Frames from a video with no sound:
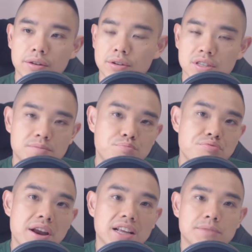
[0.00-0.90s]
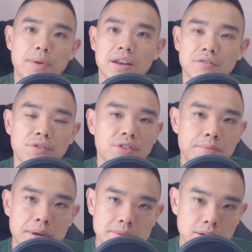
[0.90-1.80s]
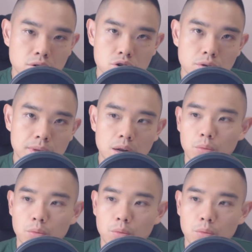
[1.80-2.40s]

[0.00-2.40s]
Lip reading: the spread expanded 50 pips and you got stopped out,